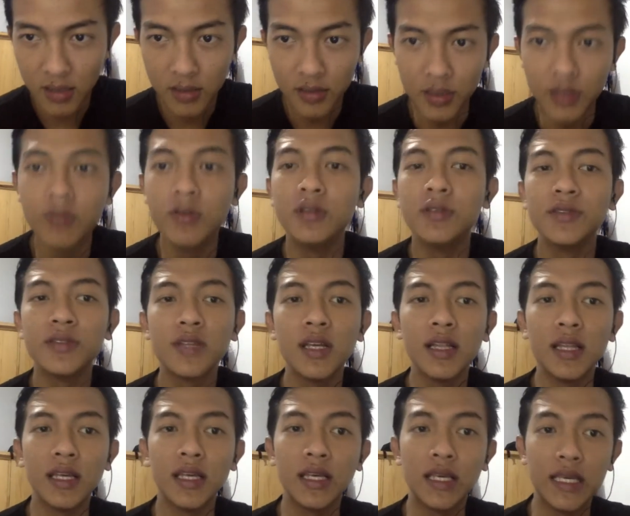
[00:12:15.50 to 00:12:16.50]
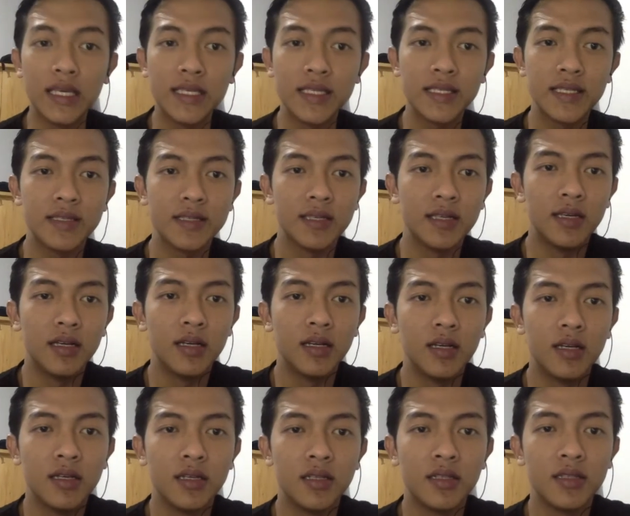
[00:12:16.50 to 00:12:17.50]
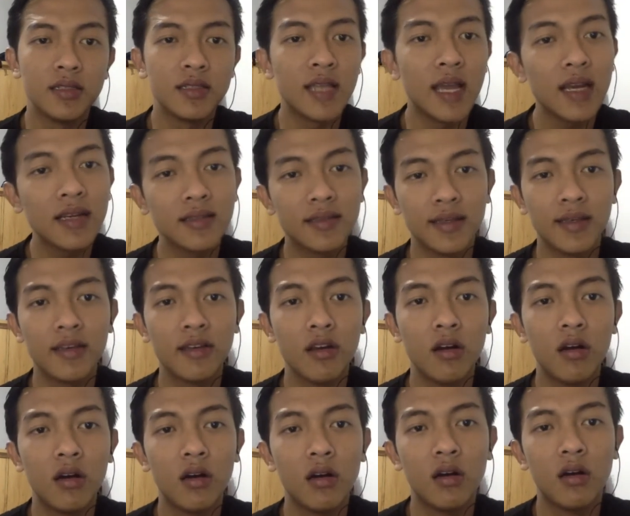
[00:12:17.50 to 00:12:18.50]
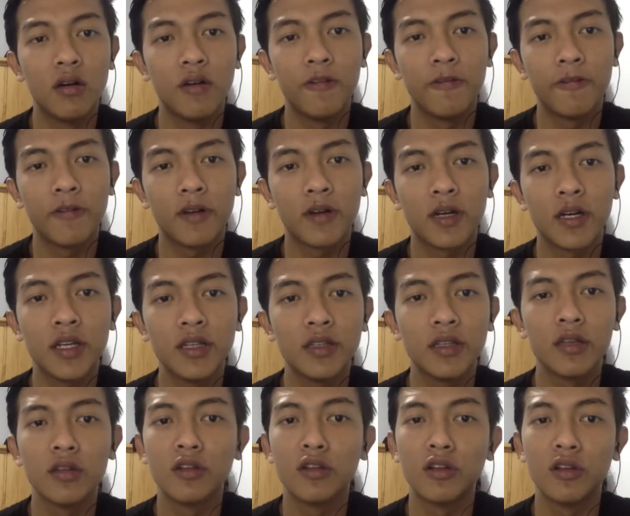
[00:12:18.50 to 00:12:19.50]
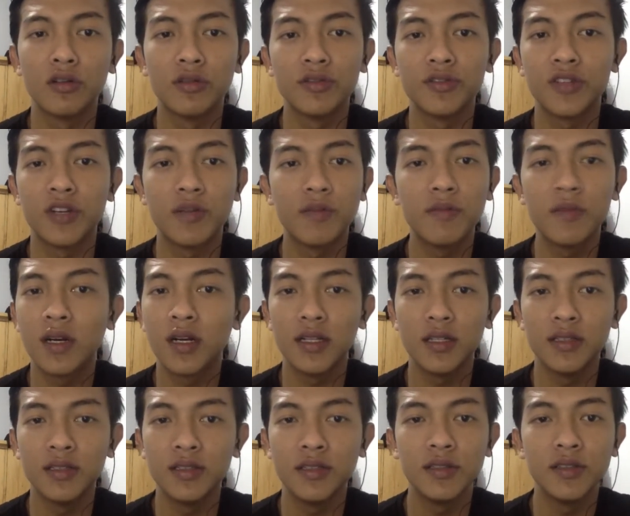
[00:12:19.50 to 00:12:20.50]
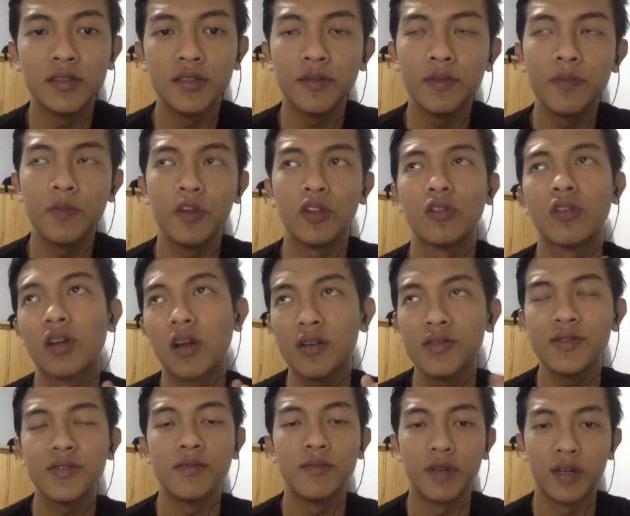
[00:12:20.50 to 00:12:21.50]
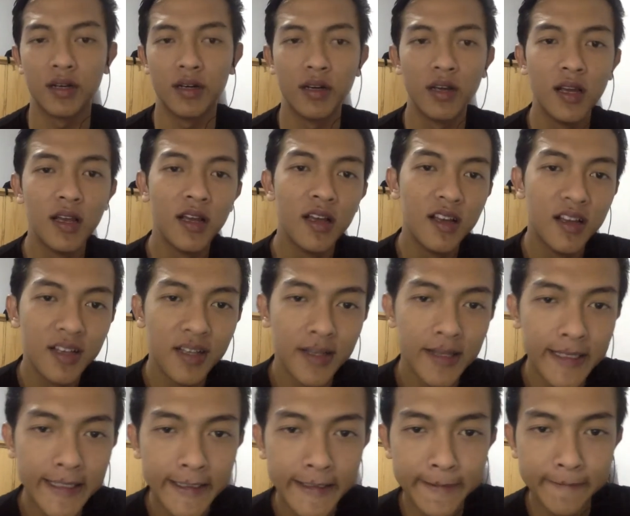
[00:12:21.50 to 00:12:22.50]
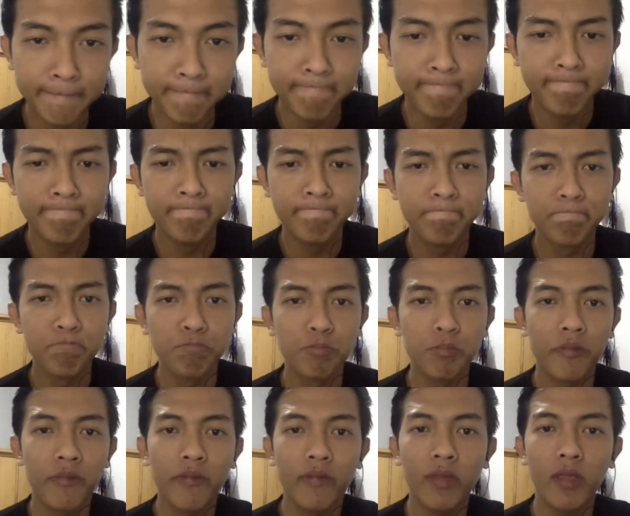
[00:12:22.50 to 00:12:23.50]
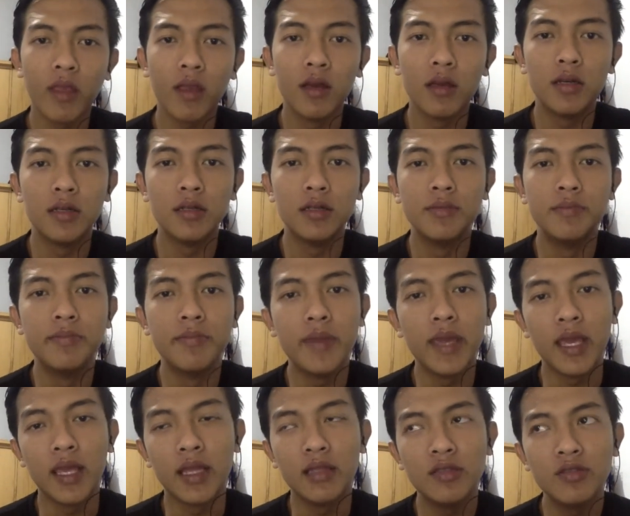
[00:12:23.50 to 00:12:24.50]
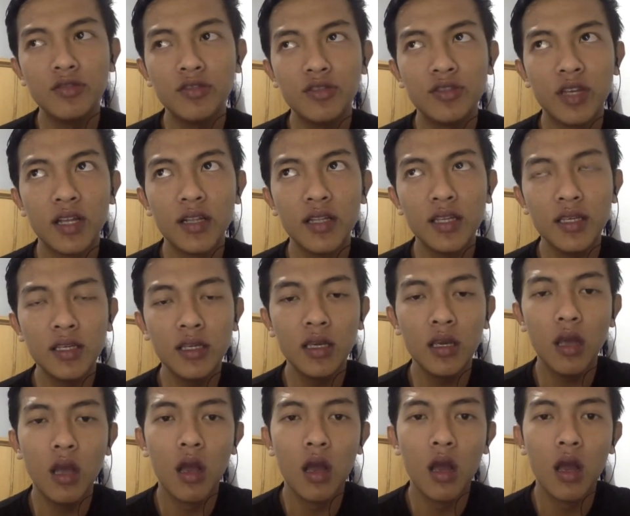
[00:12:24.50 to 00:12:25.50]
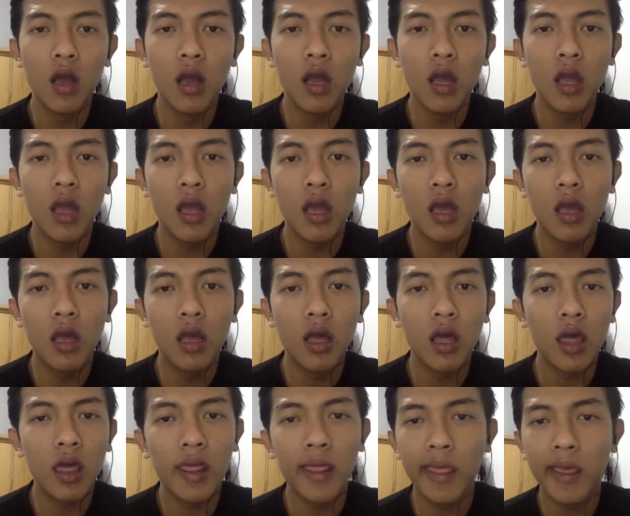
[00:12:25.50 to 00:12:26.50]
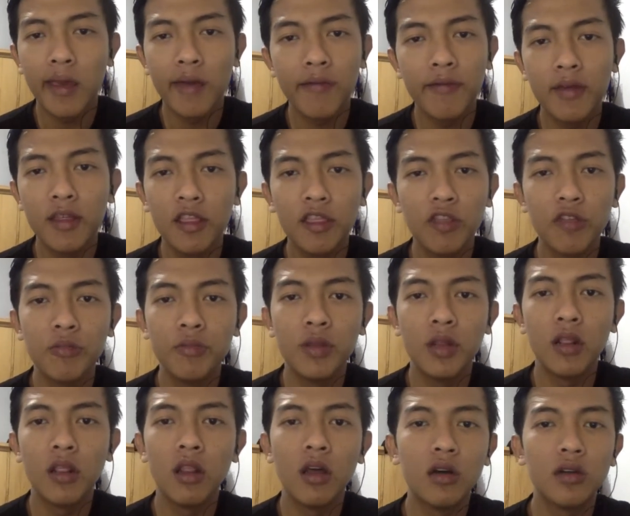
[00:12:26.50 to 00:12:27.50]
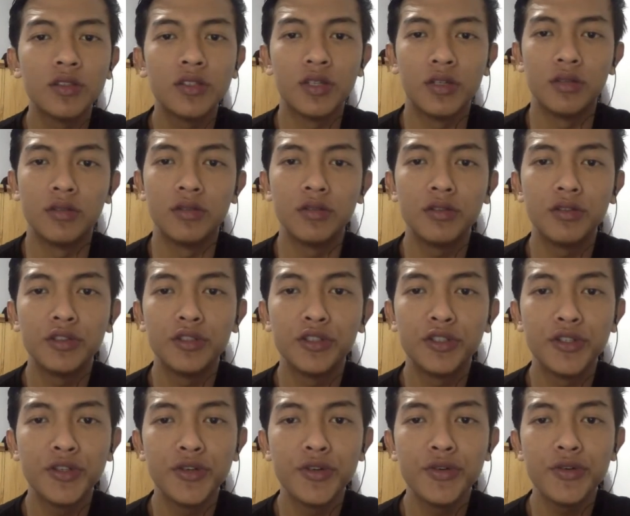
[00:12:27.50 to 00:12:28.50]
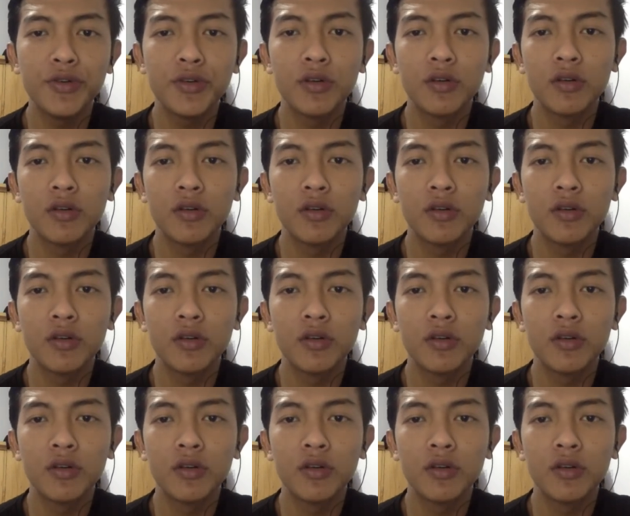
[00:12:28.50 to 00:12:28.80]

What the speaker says: The one selling is the tactic of creating long-term relationship with customer. Mm, the mean selling and having to be long-term through